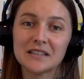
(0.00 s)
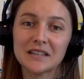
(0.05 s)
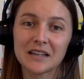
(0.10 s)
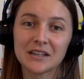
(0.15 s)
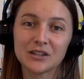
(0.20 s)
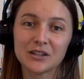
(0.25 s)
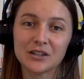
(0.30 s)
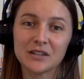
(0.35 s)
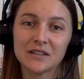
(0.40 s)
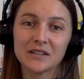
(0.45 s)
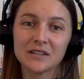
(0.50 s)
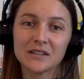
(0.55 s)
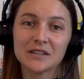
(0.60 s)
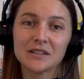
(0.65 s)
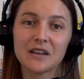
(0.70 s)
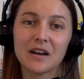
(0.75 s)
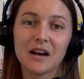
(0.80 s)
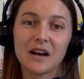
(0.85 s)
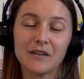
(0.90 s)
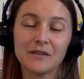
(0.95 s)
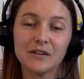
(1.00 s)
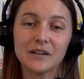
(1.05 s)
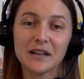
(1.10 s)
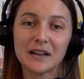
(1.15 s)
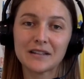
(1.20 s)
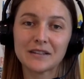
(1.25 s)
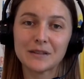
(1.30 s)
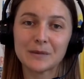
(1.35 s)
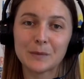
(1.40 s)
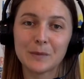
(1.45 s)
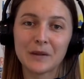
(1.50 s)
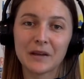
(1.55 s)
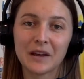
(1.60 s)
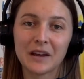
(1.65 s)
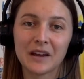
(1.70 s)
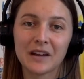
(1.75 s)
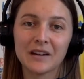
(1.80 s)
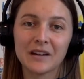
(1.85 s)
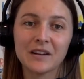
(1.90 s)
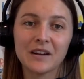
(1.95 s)
sections of a lesson
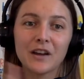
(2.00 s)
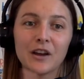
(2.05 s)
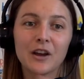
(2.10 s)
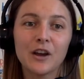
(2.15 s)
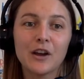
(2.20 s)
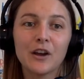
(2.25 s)
plan.